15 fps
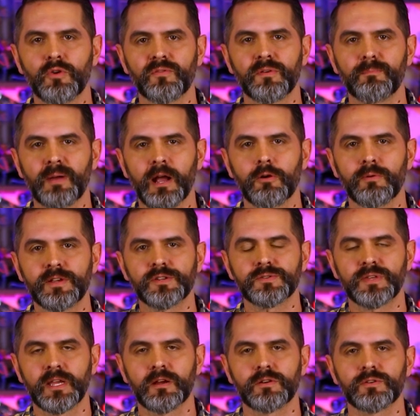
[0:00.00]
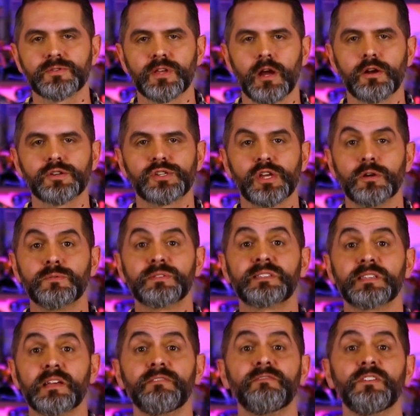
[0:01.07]
Morphin Power Rangers characters are shown,
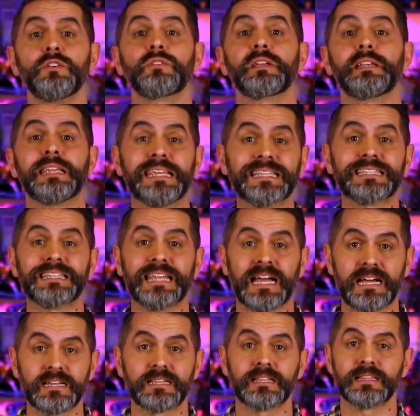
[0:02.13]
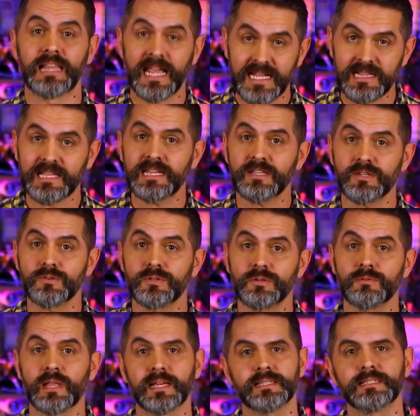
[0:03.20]
Sun Vulcan is not. Likely due
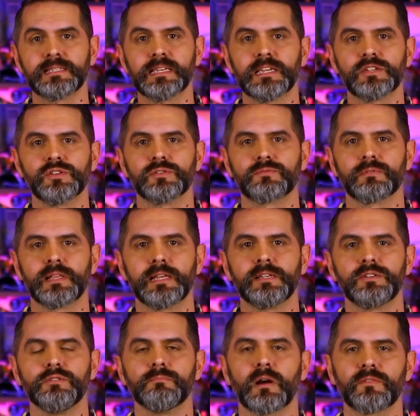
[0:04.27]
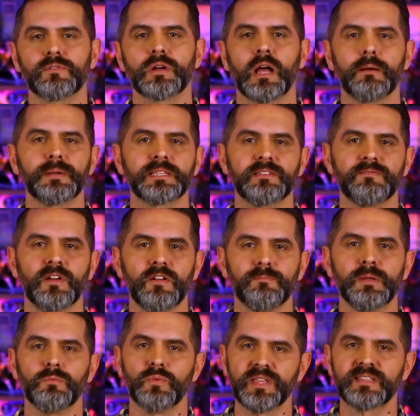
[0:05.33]
to licensing issues related to Marvel Comics'
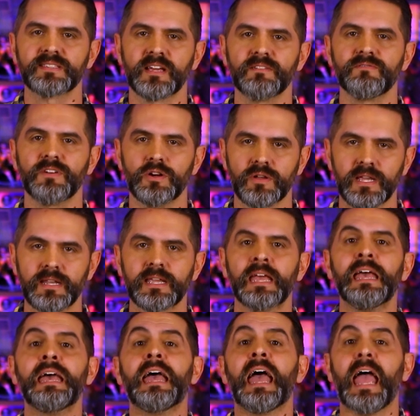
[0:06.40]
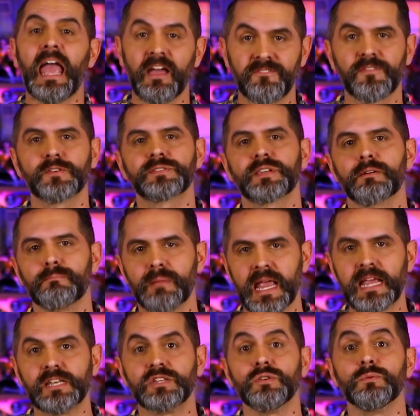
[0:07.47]
involvement with Sun Vulcan, efforts are
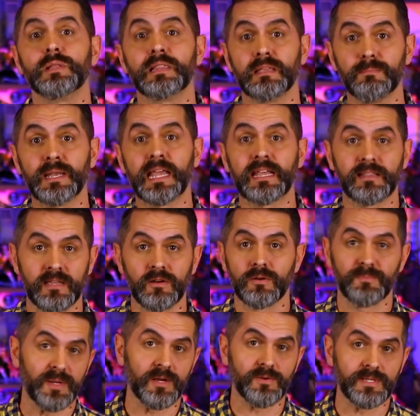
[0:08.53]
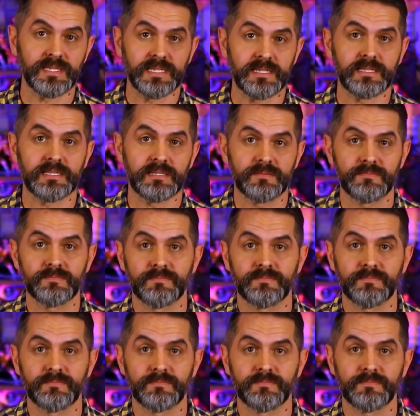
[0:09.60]
made to eliminate their appearances.